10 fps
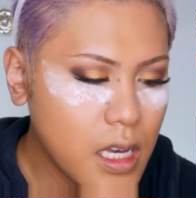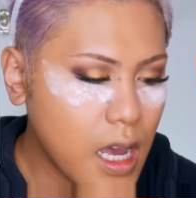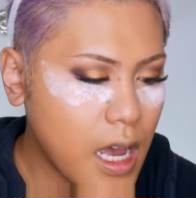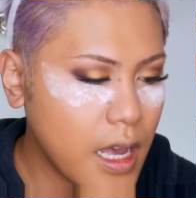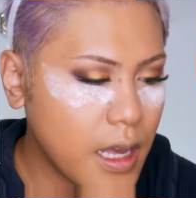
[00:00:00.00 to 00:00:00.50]

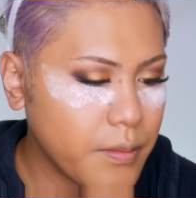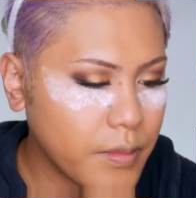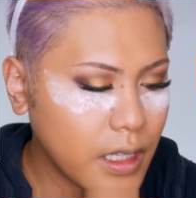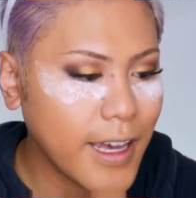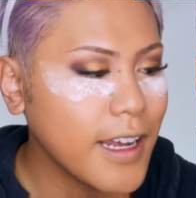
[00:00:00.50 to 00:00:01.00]
I'm
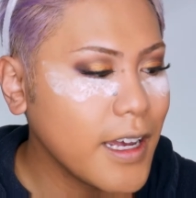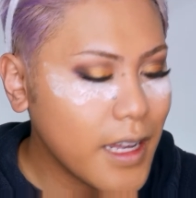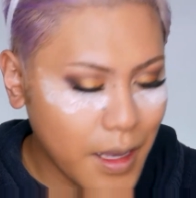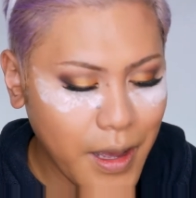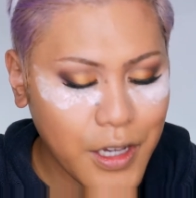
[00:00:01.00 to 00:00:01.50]

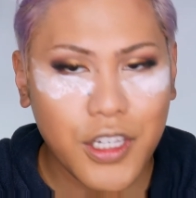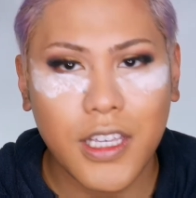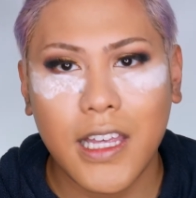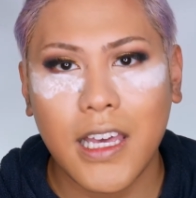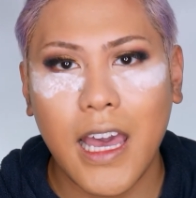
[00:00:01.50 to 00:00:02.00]

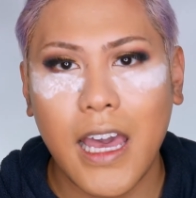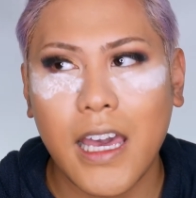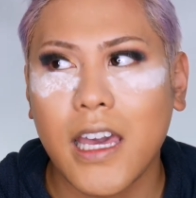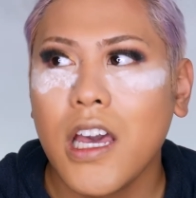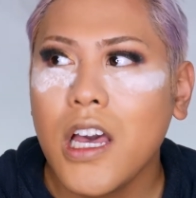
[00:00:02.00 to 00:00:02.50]
actually
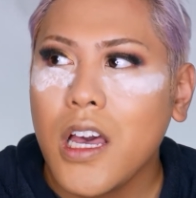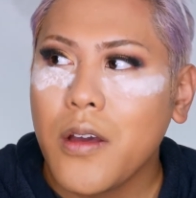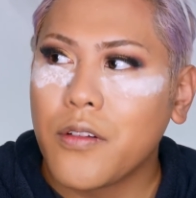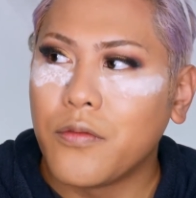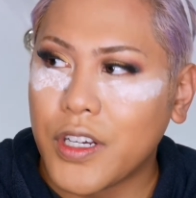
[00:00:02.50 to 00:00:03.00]
a
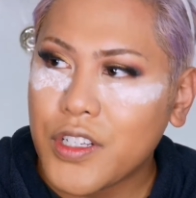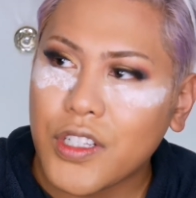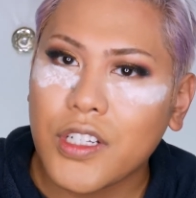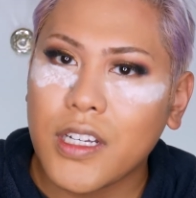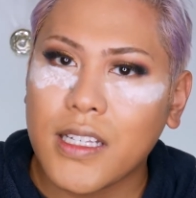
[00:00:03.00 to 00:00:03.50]

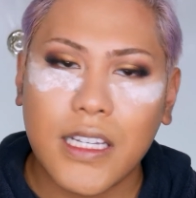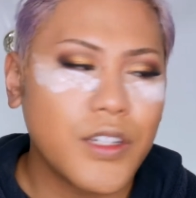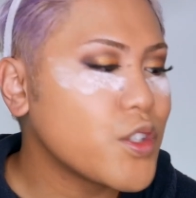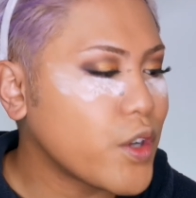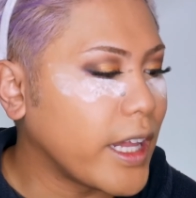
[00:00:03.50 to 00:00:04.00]
registered nurse here in
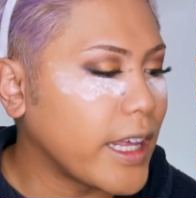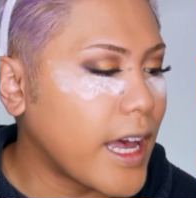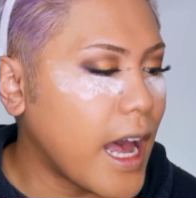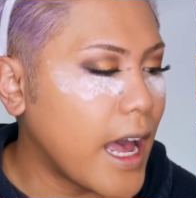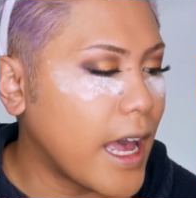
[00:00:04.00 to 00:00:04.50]
Australia.
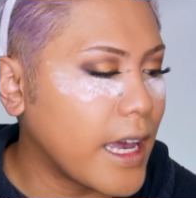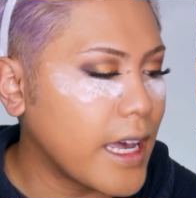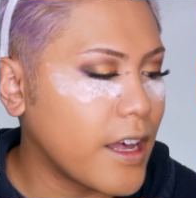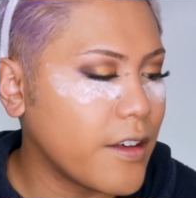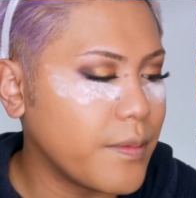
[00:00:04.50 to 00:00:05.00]
I
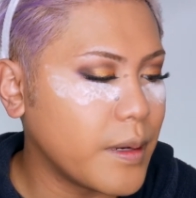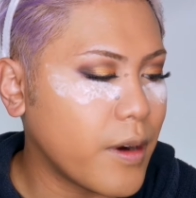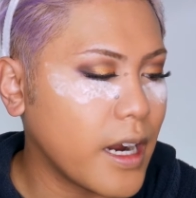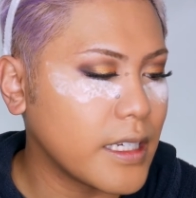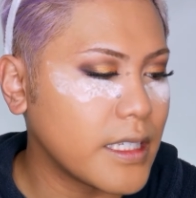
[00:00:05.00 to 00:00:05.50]
have been
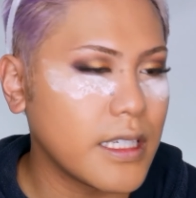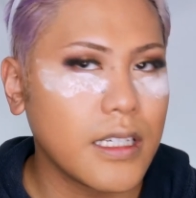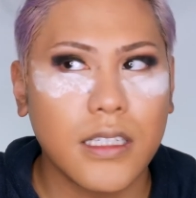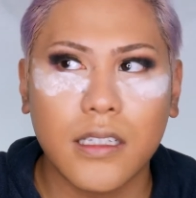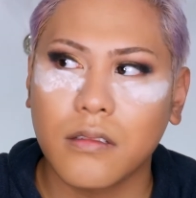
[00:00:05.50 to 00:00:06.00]

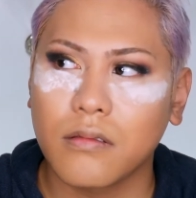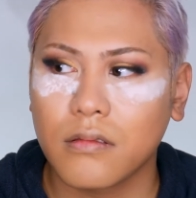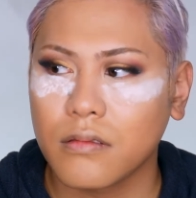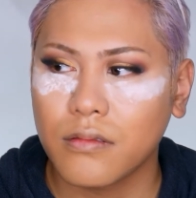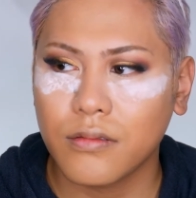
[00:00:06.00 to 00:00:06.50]
practicing
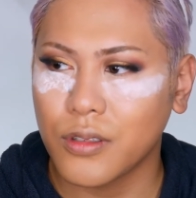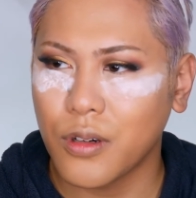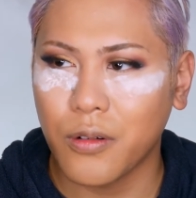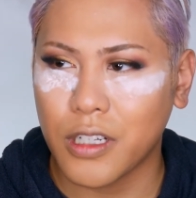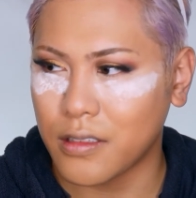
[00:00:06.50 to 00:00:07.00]
for,
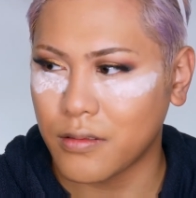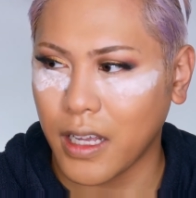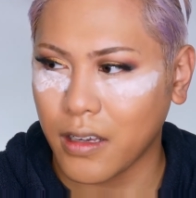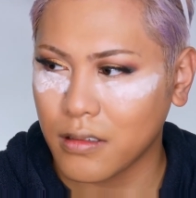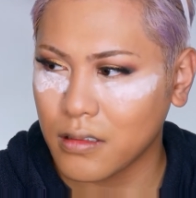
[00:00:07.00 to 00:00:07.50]
oh, what,
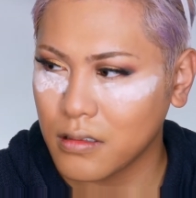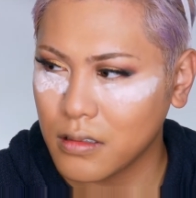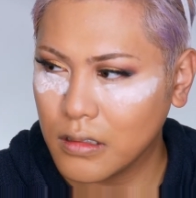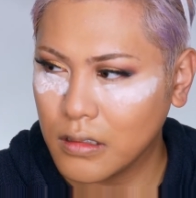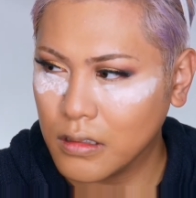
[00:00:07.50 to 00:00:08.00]
like,
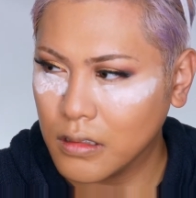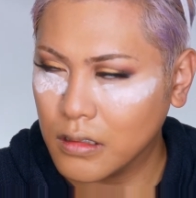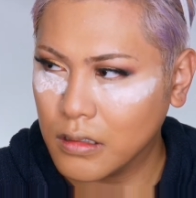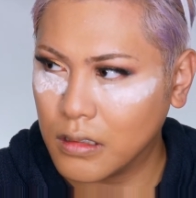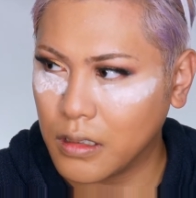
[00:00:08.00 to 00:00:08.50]

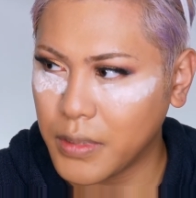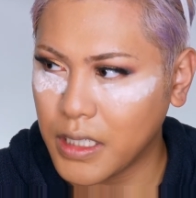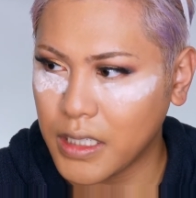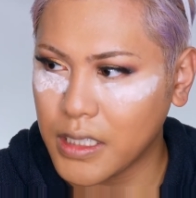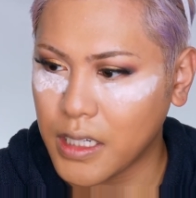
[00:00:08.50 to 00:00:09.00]
how many
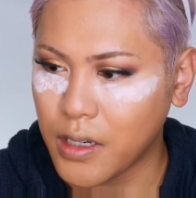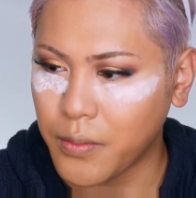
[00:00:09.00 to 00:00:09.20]
years now?